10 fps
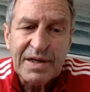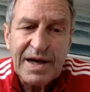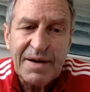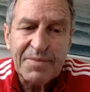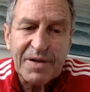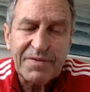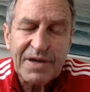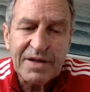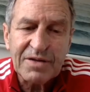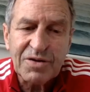but if the
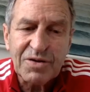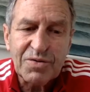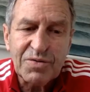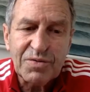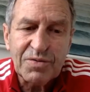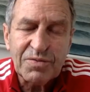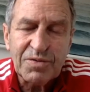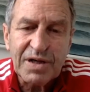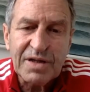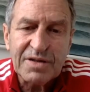other two were
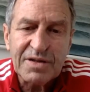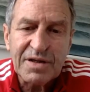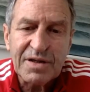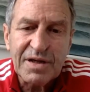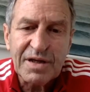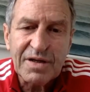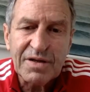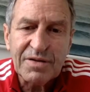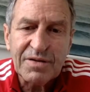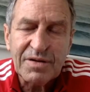against you,
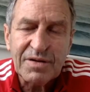then